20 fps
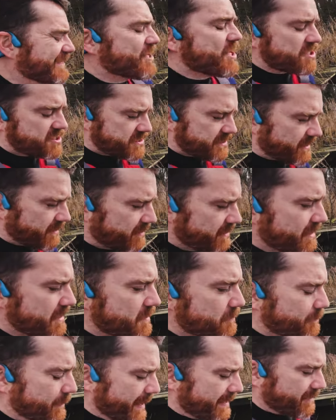in a nutshell,
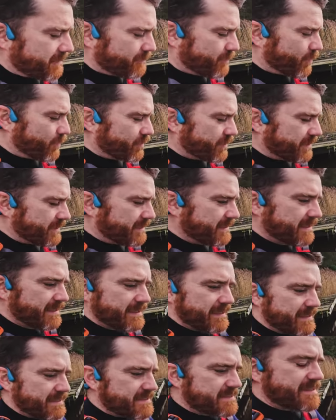paddleboarding
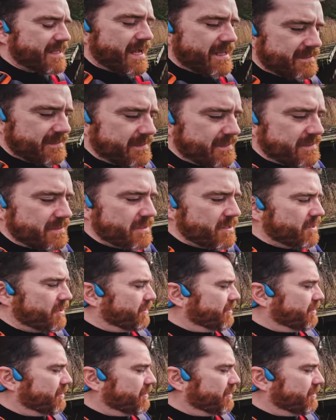is standing